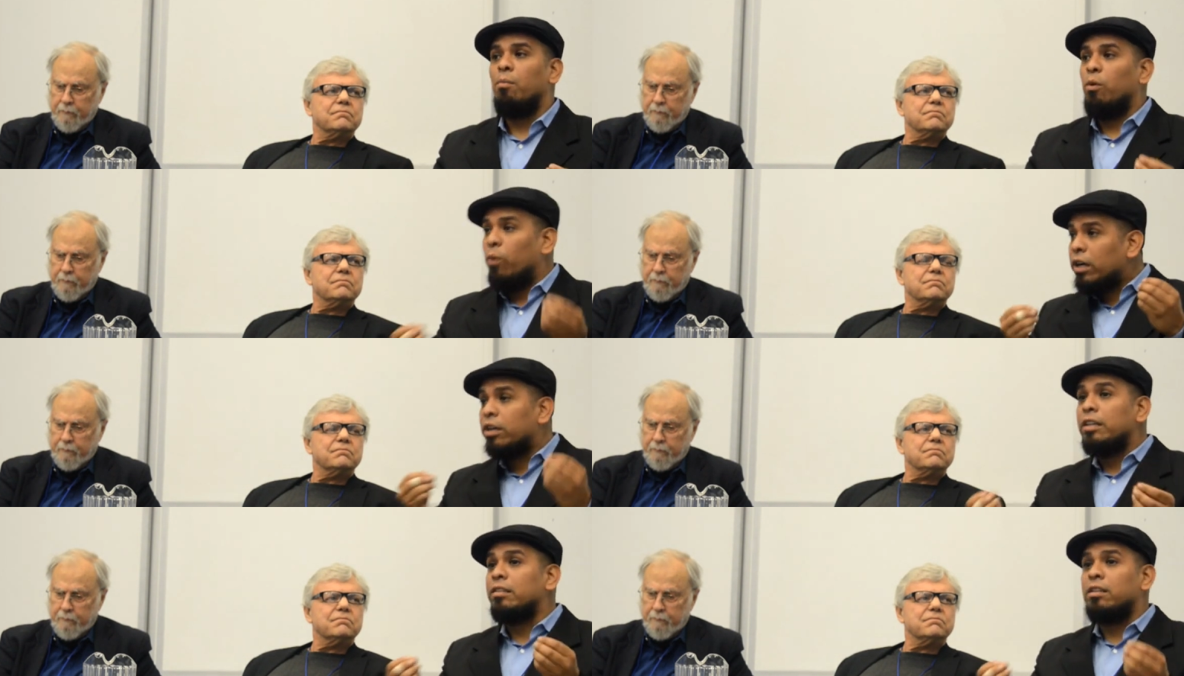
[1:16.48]
Speaker 1: But
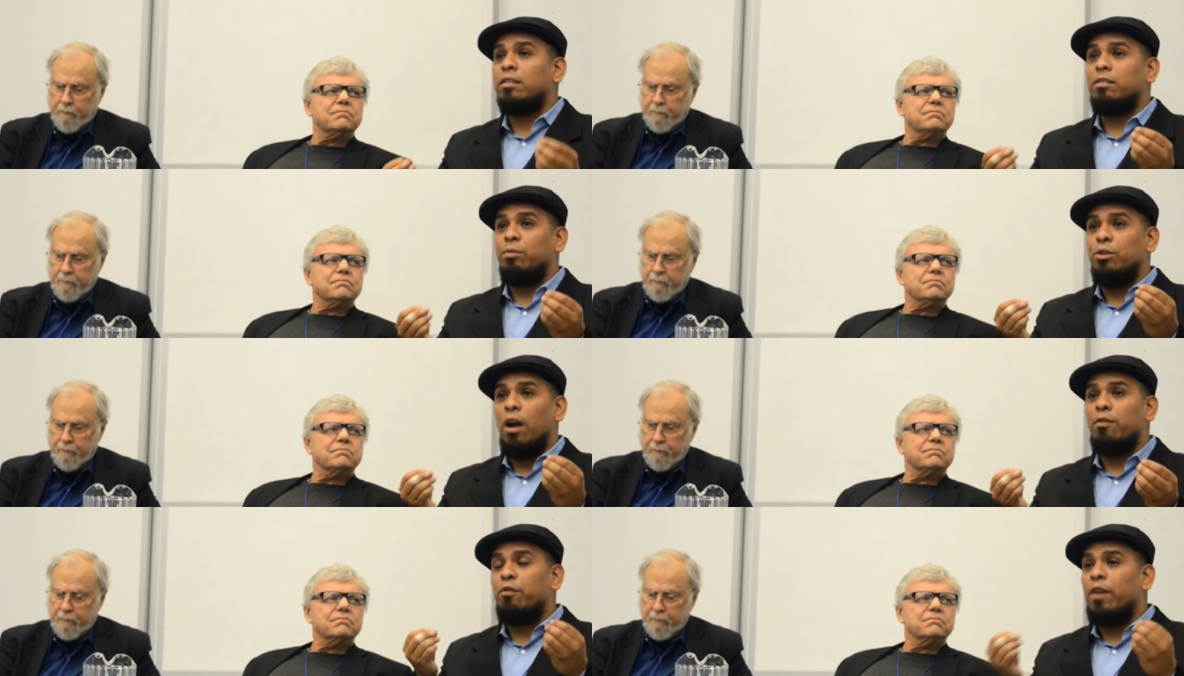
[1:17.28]
what good is it when you
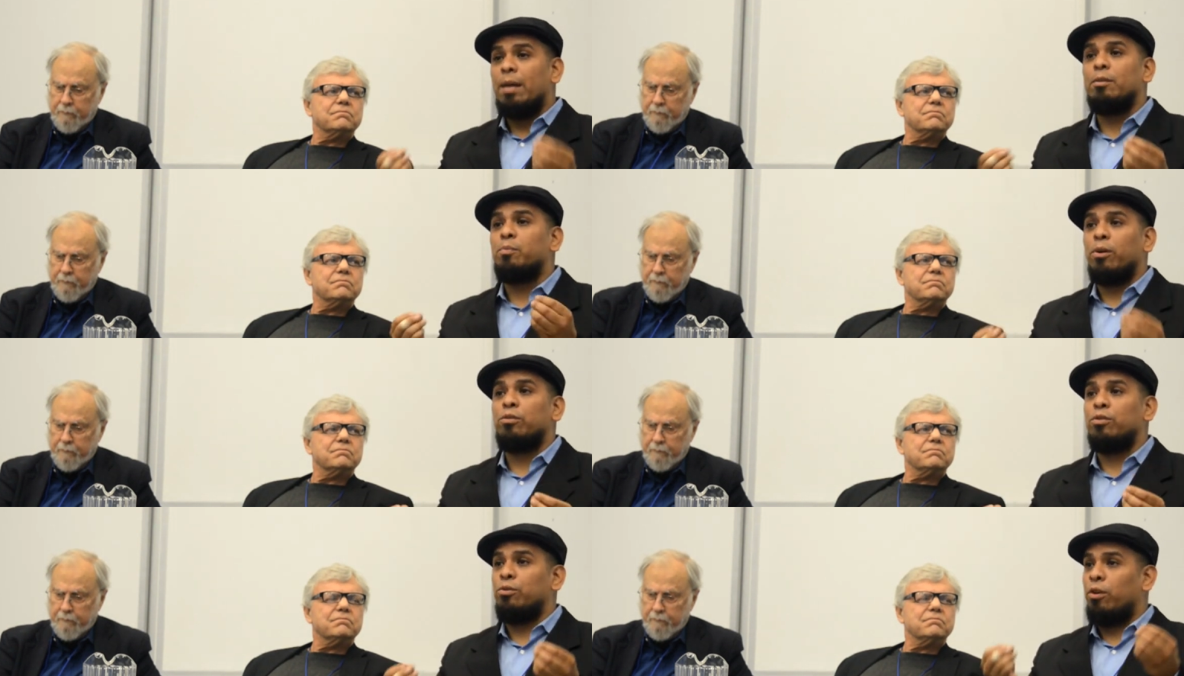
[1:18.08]
have a famous
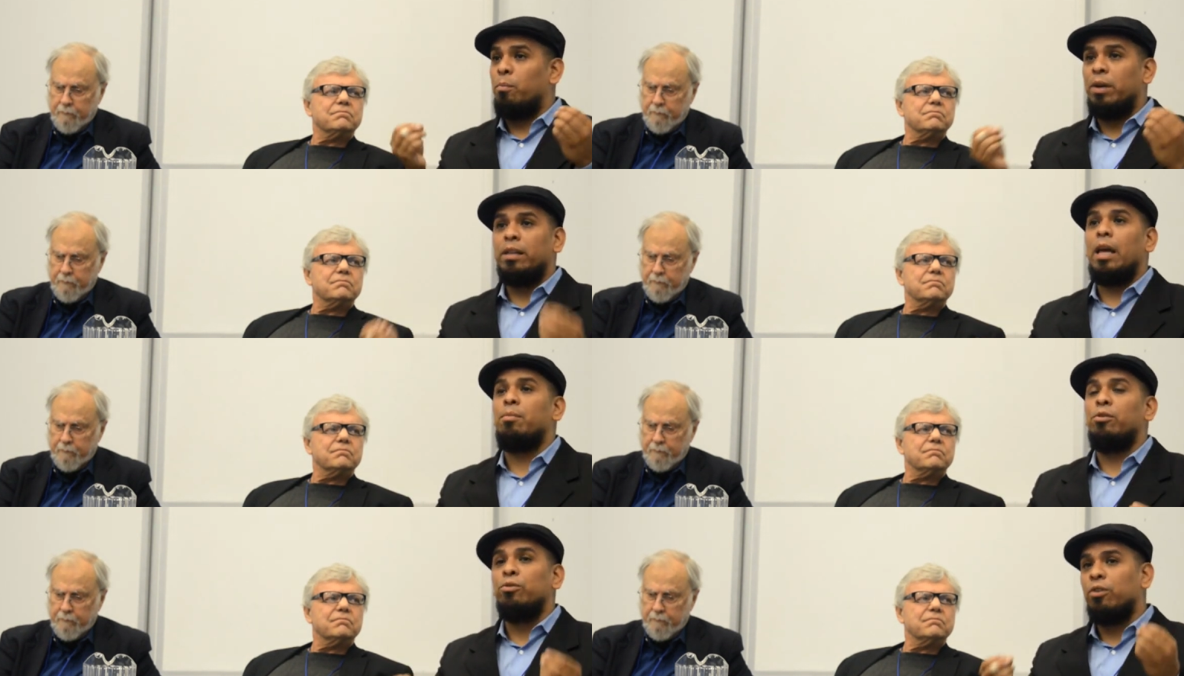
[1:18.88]
person who's on a big
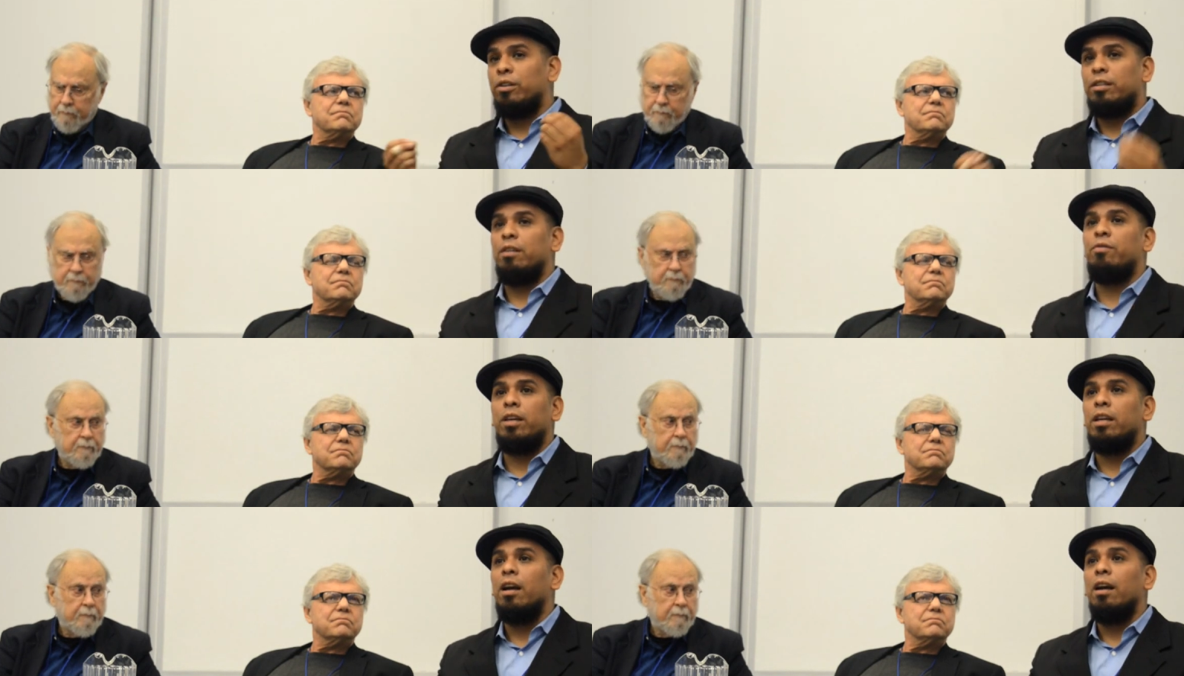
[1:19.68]
label, who's on
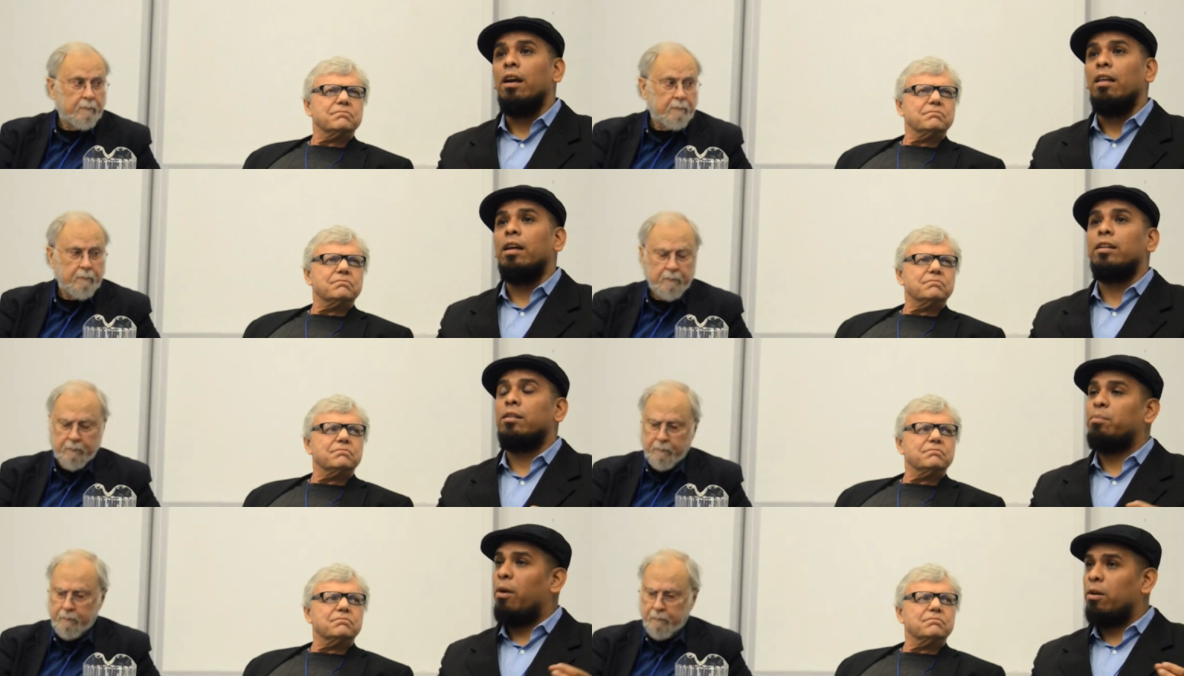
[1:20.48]
TV, that,
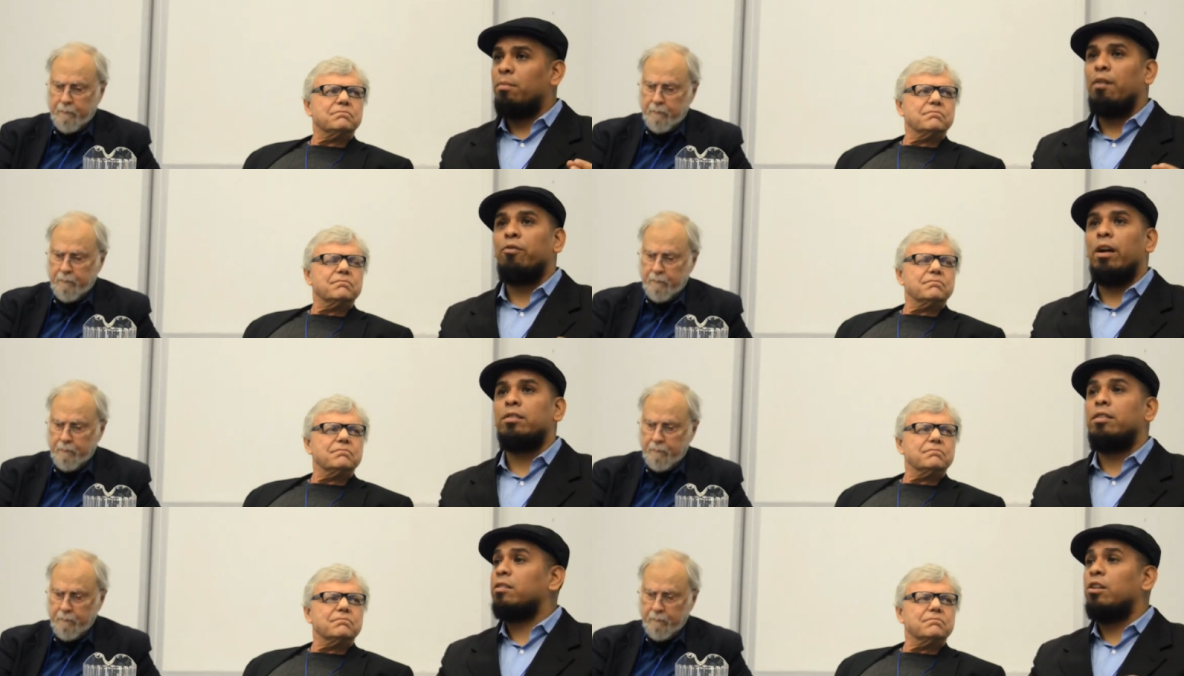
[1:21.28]
pardon my
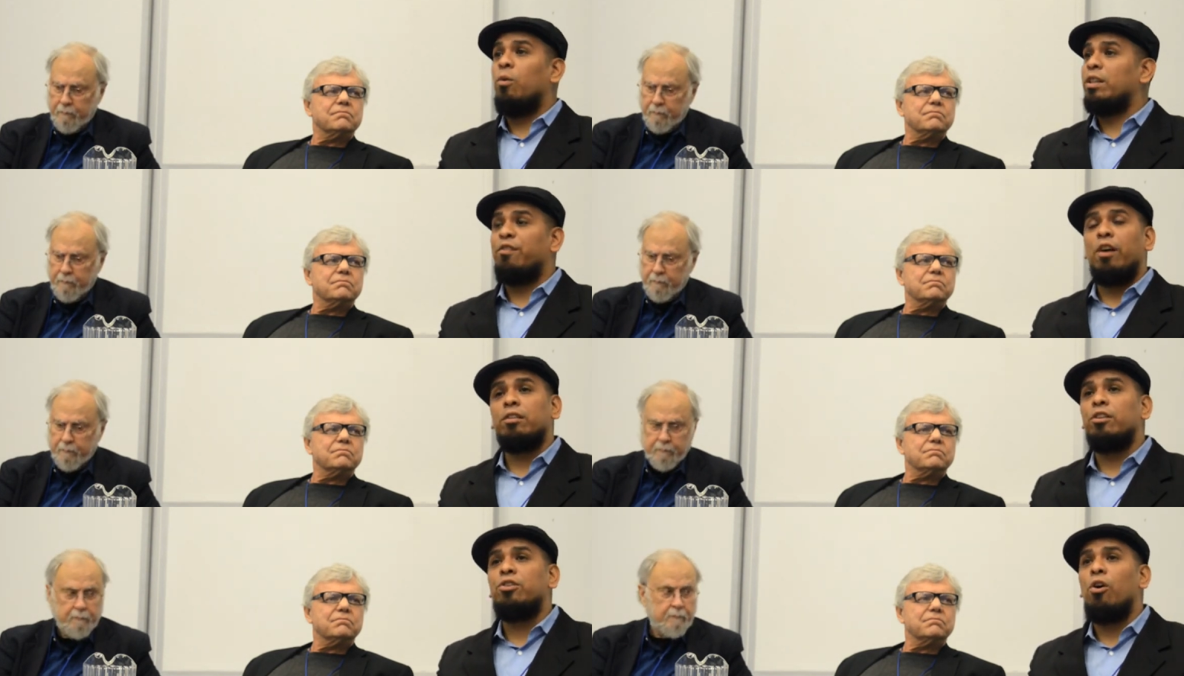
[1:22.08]
French, doesn't know what the
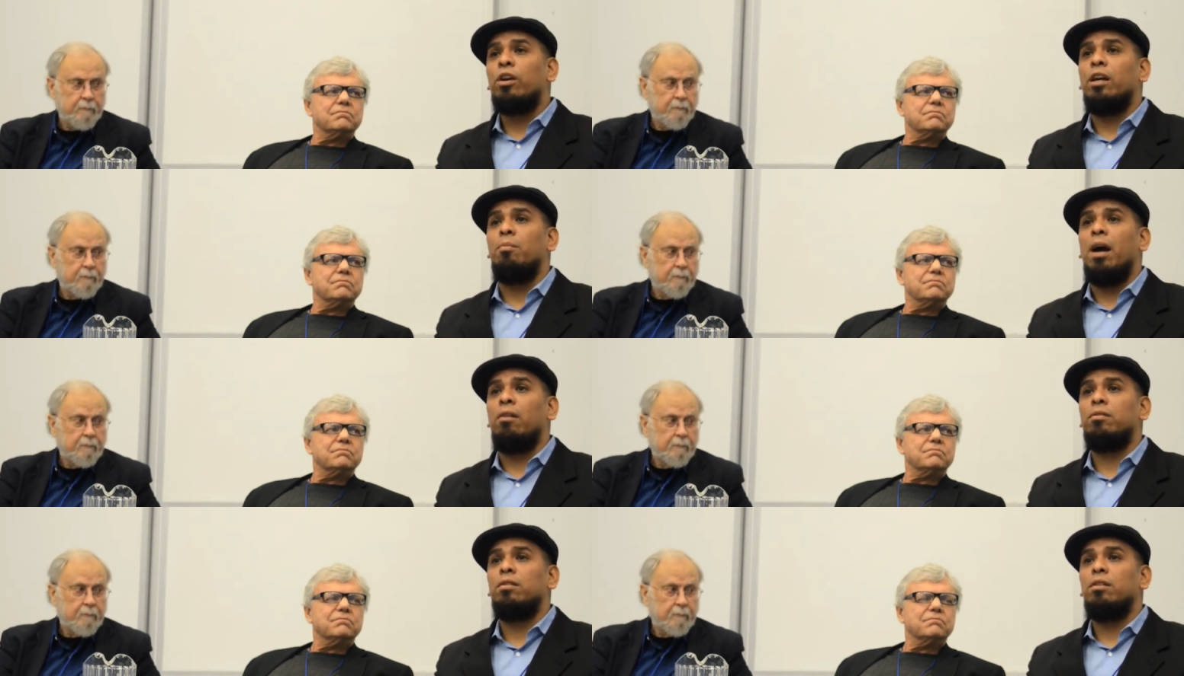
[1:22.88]
fuck they're talking about?